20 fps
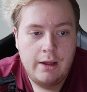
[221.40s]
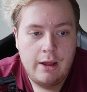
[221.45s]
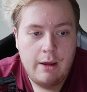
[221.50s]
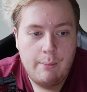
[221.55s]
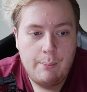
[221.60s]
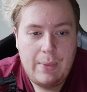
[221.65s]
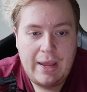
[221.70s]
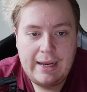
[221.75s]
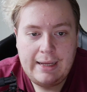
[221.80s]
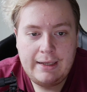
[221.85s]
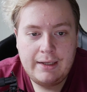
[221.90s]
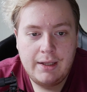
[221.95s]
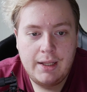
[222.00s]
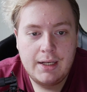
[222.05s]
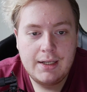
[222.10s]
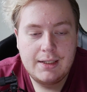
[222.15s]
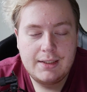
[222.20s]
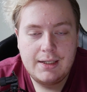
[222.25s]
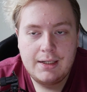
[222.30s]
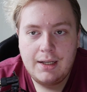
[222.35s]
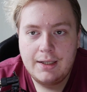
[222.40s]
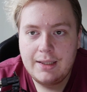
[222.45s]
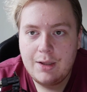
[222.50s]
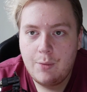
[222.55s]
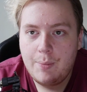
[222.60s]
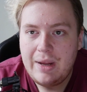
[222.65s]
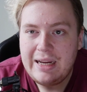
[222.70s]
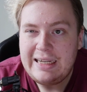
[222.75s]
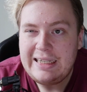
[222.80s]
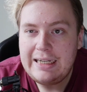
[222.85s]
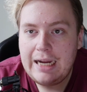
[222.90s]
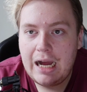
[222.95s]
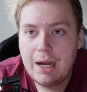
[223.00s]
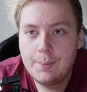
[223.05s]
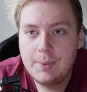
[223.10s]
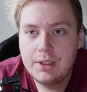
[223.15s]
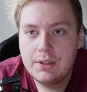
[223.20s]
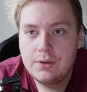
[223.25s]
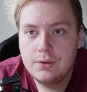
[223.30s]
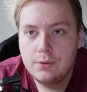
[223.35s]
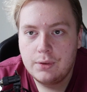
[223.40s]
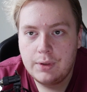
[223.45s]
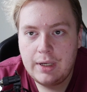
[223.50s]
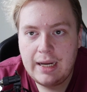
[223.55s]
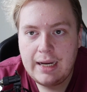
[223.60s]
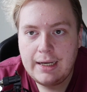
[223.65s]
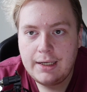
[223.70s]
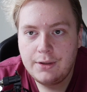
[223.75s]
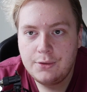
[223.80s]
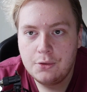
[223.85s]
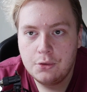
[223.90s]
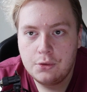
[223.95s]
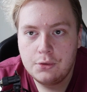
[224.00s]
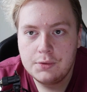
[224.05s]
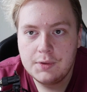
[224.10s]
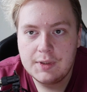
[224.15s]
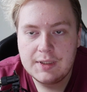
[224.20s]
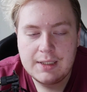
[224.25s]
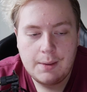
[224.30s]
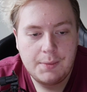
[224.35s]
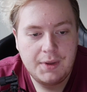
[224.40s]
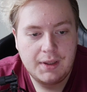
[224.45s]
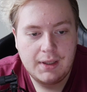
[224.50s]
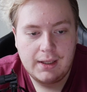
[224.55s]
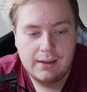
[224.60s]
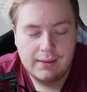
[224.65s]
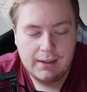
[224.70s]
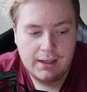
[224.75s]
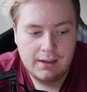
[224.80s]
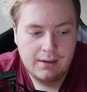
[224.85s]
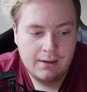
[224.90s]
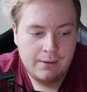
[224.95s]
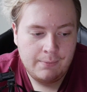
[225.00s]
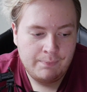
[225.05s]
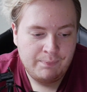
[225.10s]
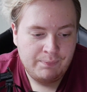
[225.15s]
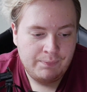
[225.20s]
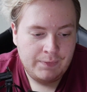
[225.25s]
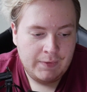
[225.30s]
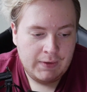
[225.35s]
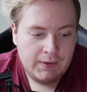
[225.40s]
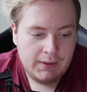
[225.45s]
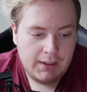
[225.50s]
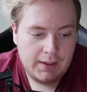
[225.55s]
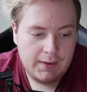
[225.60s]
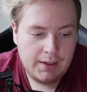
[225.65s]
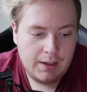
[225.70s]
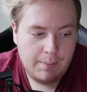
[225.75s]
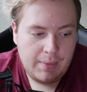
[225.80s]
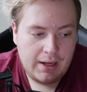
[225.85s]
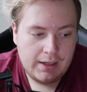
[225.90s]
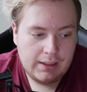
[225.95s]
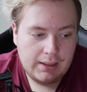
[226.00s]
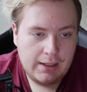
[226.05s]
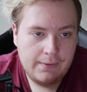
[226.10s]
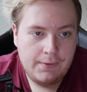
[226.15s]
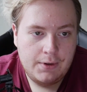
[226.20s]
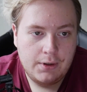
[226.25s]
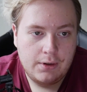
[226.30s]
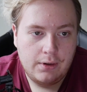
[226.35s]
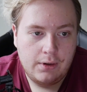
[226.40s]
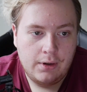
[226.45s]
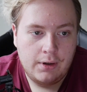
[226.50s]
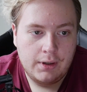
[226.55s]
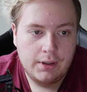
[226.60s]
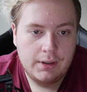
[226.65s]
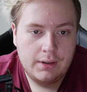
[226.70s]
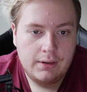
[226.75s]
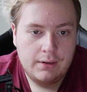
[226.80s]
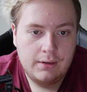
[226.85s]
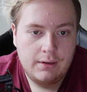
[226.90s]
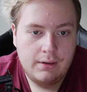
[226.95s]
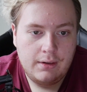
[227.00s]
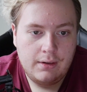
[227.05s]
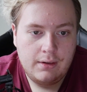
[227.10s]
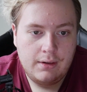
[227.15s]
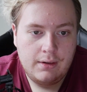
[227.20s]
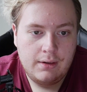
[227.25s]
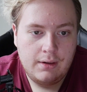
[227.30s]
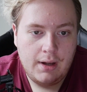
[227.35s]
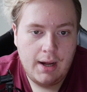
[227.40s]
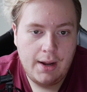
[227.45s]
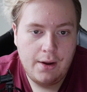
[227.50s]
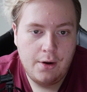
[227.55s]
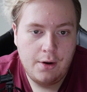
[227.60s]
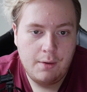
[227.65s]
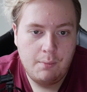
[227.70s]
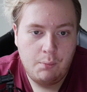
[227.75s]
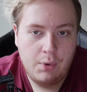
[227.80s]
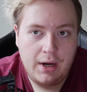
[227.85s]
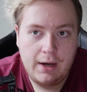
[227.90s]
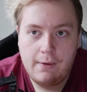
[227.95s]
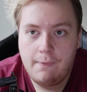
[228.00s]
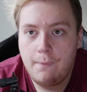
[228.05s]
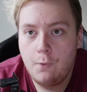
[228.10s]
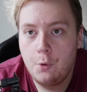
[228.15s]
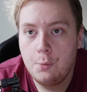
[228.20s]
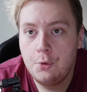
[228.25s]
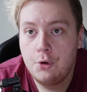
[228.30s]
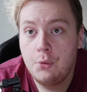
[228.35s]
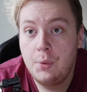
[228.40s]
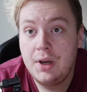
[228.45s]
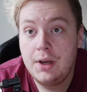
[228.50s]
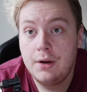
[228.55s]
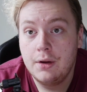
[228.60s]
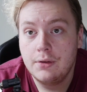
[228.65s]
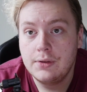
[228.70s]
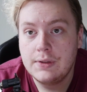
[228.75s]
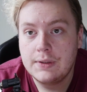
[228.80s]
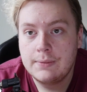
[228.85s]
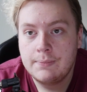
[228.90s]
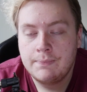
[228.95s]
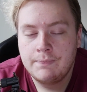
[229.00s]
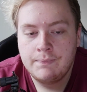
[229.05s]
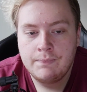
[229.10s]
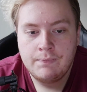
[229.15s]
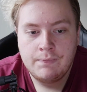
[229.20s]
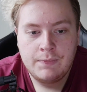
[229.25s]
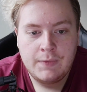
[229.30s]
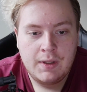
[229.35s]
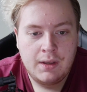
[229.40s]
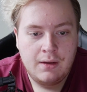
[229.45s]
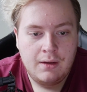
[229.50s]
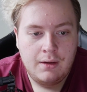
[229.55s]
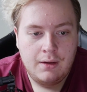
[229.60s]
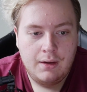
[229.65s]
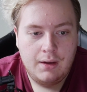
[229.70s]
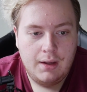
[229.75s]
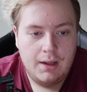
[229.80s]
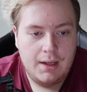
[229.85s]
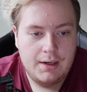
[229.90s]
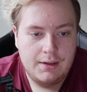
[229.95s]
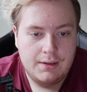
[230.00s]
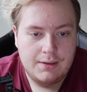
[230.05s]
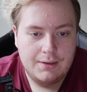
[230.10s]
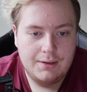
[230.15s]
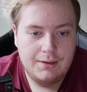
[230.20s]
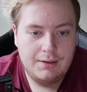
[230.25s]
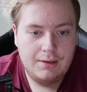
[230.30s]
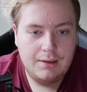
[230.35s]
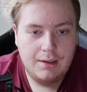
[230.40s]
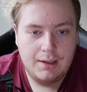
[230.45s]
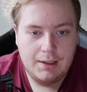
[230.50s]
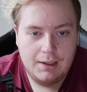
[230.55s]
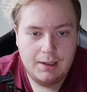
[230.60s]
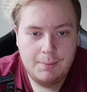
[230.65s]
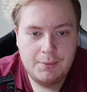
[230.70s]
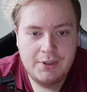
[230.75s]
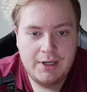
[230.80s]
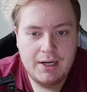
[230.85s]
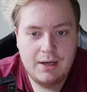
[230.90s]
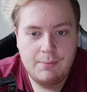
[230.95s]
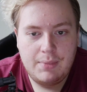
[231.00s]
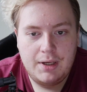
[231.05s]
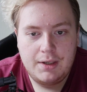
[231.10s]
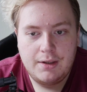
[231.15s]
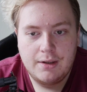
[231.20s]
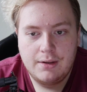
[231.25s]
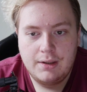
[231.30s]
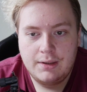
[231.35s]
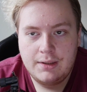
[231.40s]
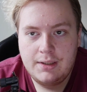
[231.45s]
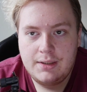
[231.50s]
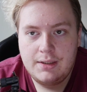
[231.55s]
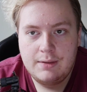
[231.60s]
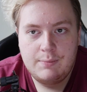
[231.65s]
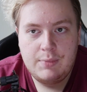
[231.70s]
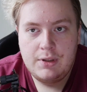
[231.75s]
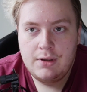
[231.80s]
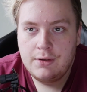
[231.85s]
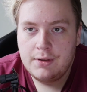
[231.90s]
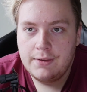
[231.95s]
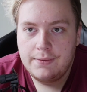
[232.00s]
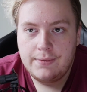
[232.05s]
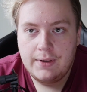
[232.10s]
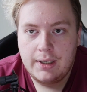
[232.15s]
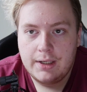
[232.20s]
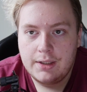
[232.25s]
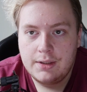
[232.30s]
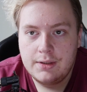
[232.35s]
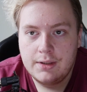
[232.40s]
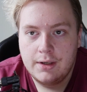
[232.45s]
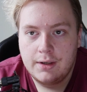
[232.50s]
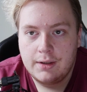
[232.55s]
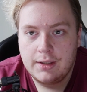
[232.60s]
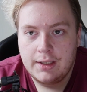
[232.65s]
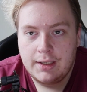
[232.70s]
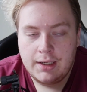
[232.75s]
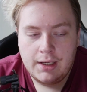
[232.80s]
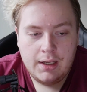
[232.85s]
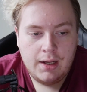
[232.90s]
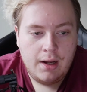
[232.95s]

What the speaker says: banging. It sounded like they were banging cupboards or hitting doors or something like that. And then about 11 o'clock, I heard him break 4 more windows. And like I'm lying in bed going, this is beyond a fucking joke. Like